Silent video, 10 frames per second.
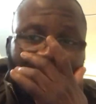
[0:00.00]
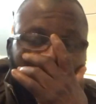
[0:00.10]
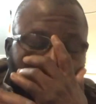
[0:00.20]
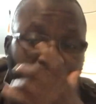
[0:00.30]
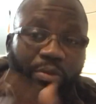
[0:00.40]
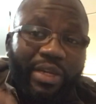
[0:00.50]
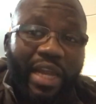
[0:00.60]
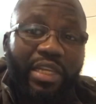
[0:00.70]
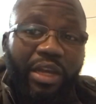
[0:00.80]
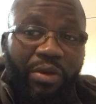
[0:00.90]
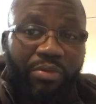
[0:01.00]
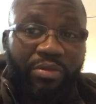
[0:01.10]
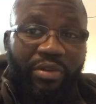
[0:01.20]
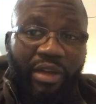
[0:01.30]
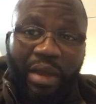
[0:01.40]
you know what I know,
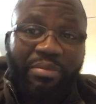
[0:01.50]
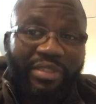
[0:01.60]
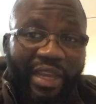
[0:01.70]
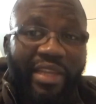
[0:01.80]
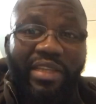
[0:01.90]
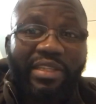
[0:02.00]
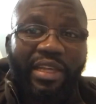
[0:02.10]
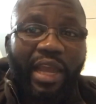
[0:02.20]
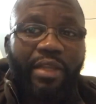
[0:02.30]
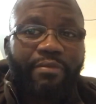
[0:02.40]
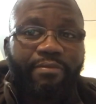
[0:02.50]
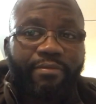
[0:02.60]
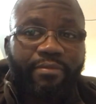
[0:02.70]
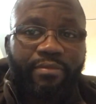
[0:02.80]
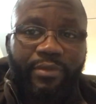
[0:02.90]
I'm saying this again,
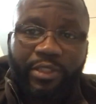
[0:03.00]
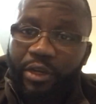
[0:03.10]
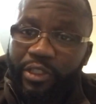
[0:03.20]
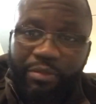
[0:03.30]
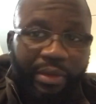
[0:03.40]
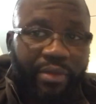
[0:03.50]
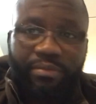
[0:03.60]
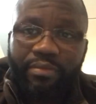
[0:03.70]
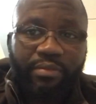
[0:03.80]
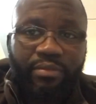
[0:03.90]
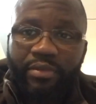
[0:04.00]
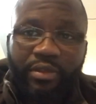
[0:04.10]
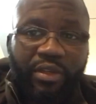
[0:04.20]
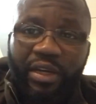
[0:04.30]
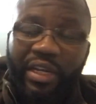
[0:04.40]
trust me,
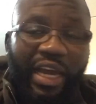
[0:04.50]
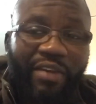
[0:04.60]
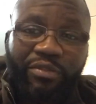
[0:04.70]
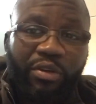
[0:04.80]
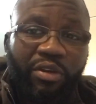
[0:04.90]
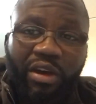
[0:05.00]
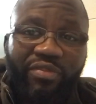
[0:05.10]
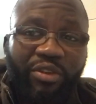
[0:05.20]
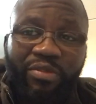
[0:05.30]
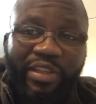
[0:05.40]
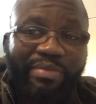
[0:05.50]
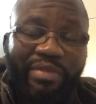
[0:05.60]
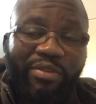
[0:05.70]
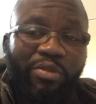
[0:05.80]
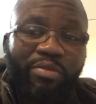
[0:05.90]
you're not going to have no love, no respect
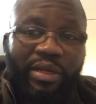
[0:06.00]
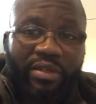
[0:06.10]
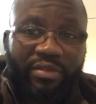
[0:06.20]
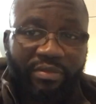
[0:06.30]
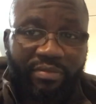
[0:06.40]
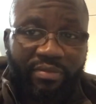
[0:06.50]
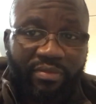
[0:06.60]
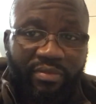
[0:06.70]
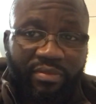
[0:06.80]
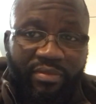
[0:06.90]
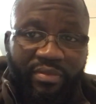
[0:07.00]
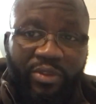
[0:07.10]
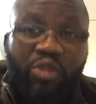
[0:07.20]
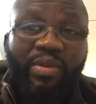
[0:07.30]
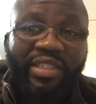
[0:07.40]
for Uber.
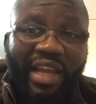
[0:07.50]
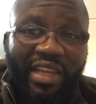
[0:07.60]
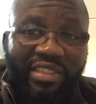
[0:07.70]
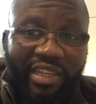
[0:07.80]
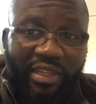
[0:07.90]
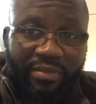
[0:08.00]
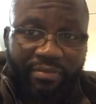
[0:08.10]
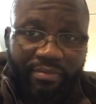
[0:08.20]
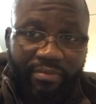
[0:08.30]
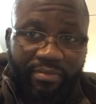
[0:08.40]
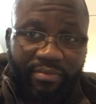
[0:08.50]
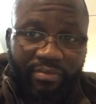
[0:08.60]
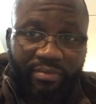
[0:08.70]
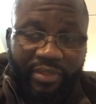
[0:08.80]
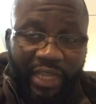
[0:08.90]
Uber's nasty.
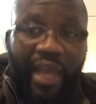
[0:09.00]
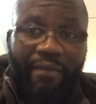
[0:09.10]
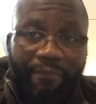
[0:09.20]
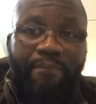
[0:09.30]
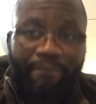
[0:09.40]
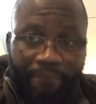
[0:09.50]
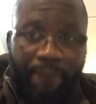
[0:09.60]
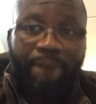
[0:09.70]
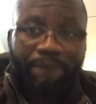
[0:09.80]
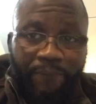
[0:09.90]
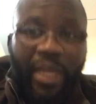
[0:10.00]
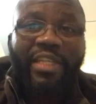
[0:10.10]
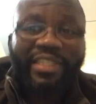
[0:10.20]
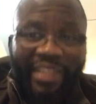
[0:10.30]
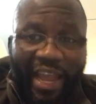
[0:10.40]
Yeah,
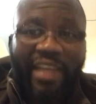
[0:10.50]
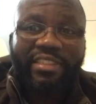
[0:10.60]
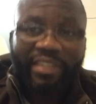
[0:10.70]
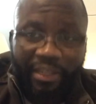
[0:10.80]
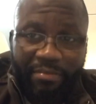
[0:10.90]
it's nasty.